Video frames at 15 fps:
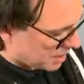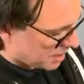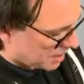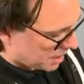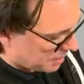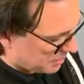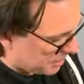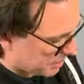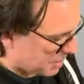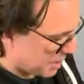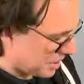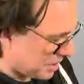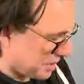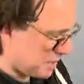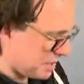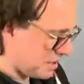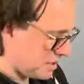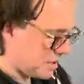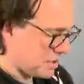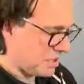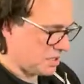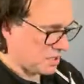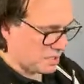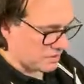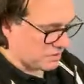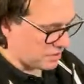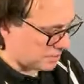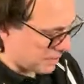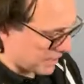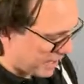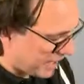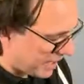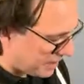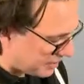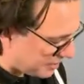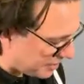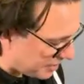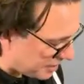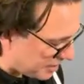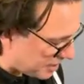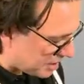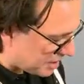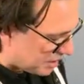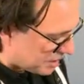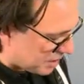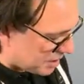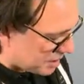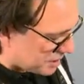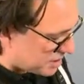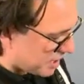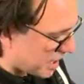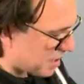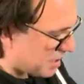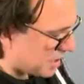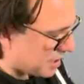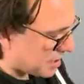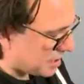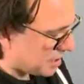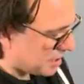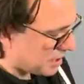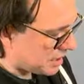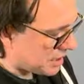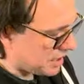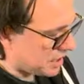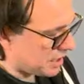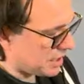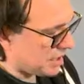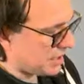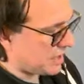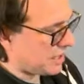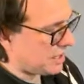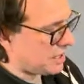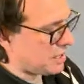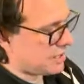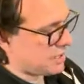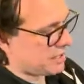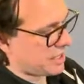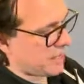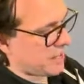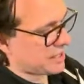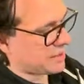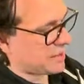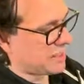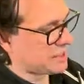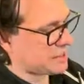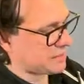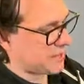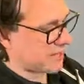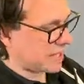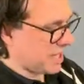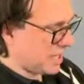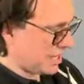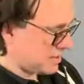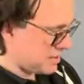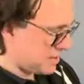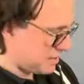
I'm looking for my length, taking a little length as a guide.